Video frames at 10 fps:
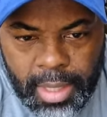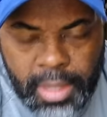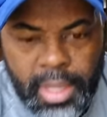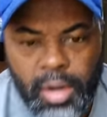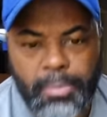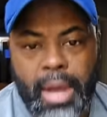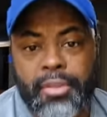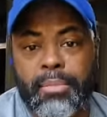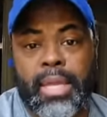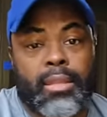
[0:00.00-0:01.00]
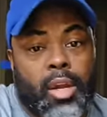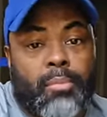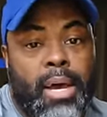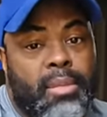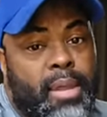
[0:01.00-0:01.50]
They don't bother me. They don't
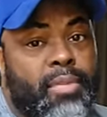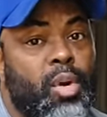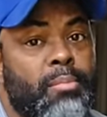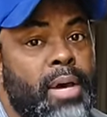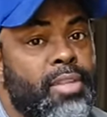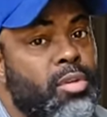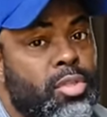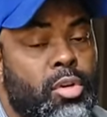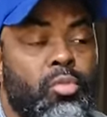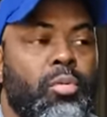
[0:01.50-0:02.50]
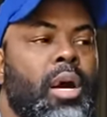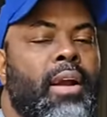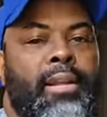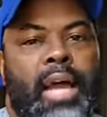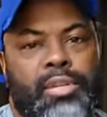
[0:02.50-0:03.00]
bother me. If they don't bother you, it's cool. All
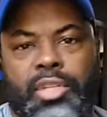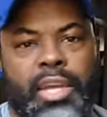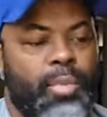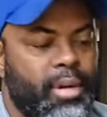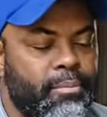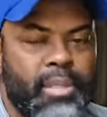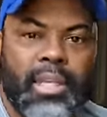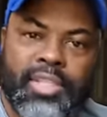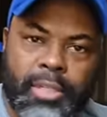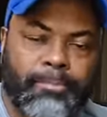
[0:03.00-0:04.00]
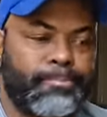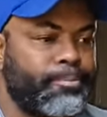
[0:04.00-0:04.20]
right, I'll just get rid of them. Listen.